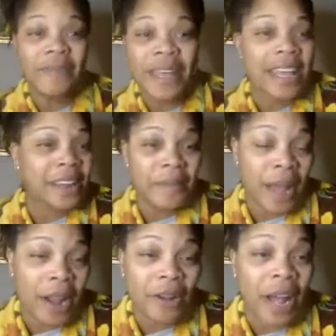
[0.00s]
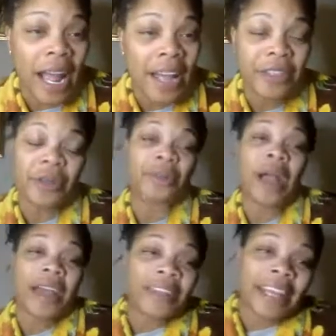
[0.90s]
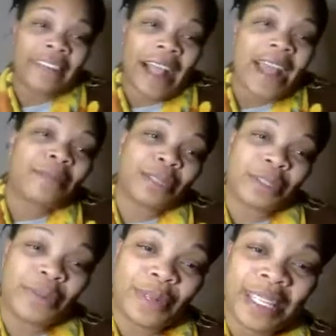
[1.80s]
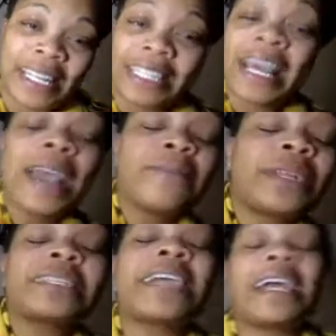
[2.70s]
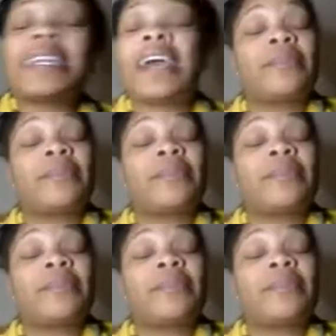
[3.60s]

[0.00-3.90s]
Be in a barrel either. Why are the crabs doing this? But it's not.